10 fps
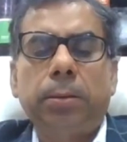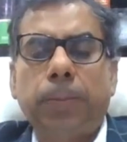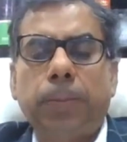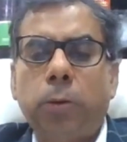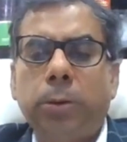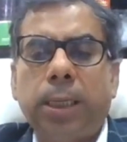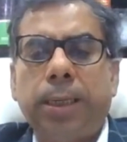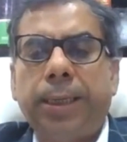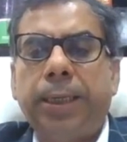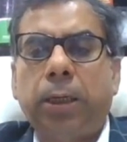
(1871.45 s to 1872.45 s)
suppose
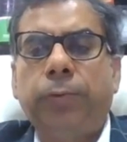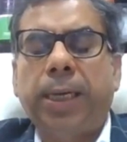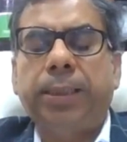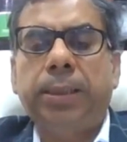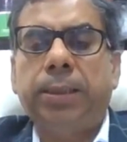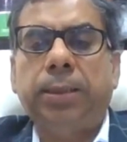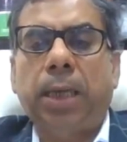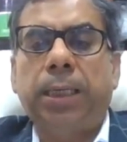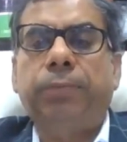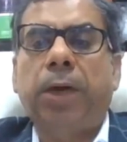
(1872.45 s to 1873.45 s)
the rate of tax is say
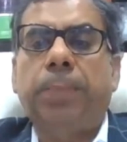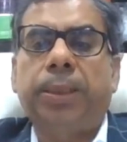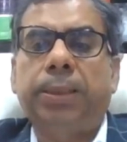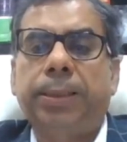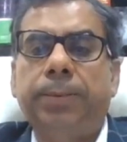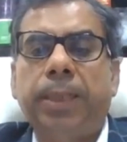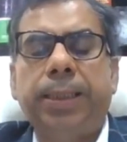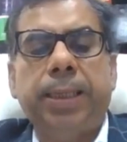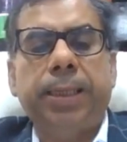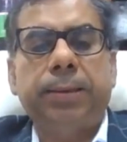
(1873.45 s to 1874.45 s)
35%,
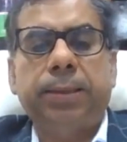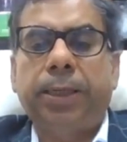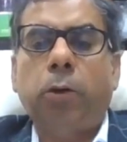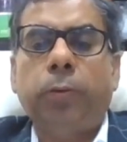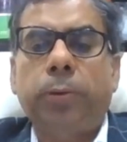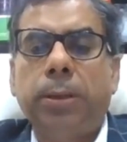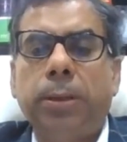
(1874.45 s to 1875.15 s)
then he can set off